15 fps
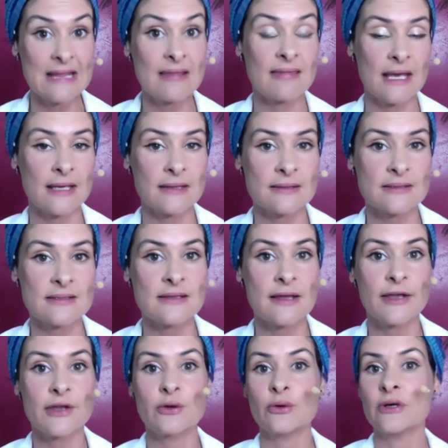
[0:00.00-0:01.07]
things
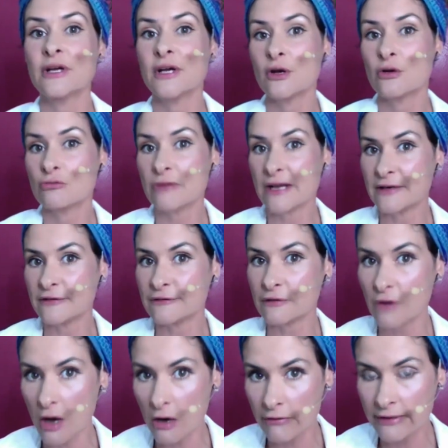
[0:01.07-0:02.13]
like your red
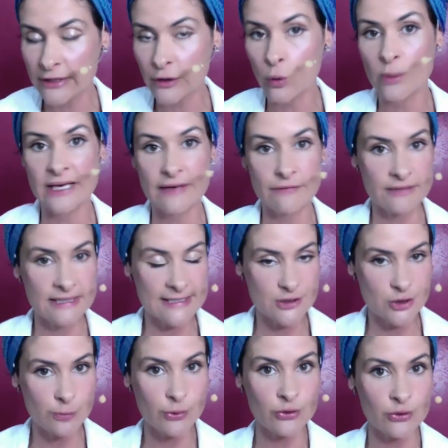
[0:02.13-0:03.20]
Ferrari or whatever it is
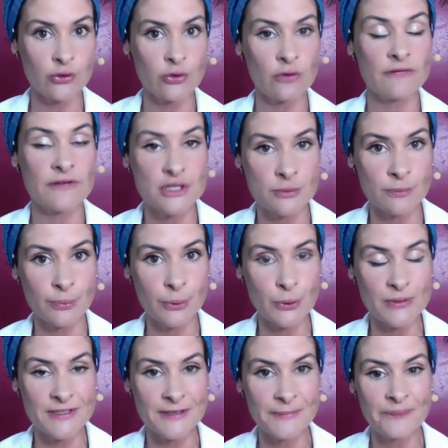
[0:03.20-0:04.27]
you put on your vision
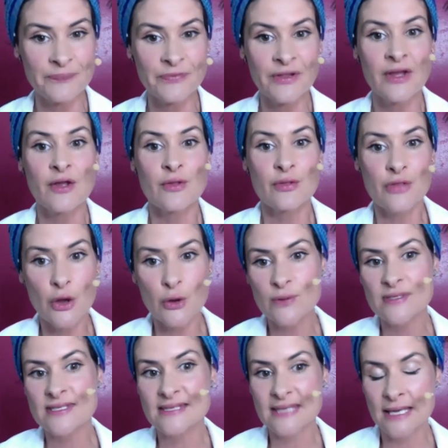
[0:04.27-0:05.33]
board.
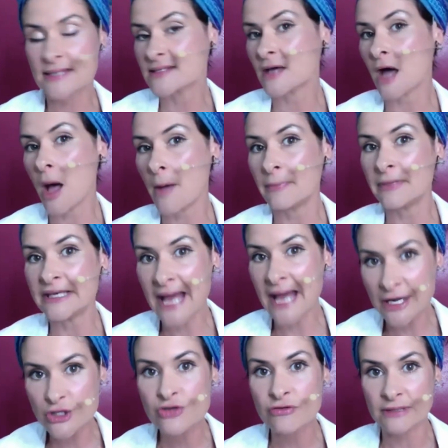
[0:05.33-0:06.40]
Those things come
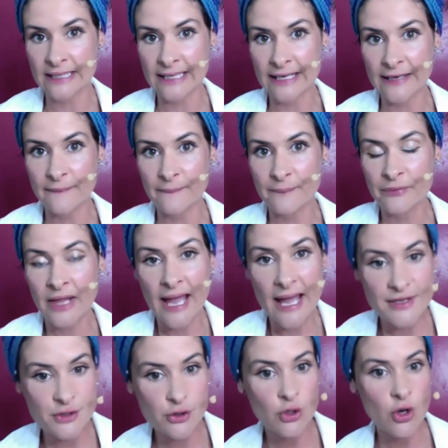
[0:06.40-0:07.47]
naturally
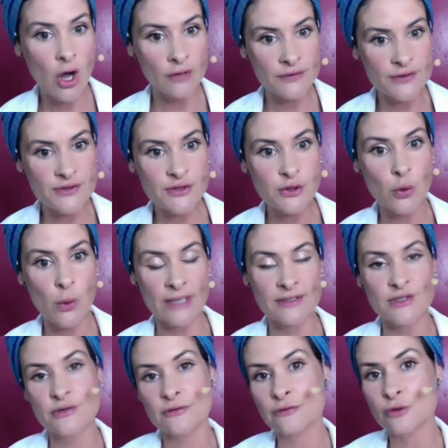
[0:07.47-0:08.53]
as a
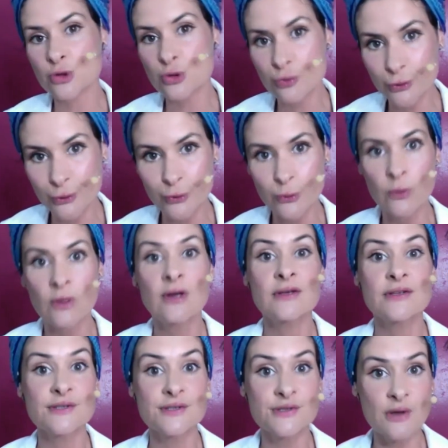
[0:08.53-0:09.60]
consequence of true
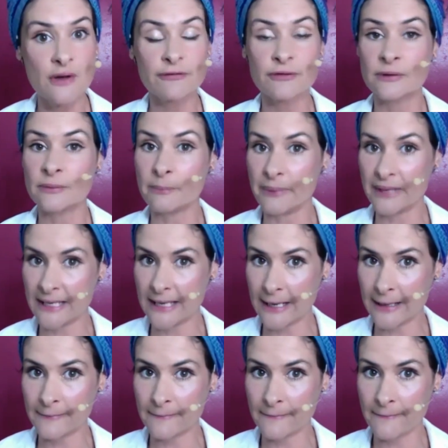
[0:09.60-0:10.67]
sovereign being.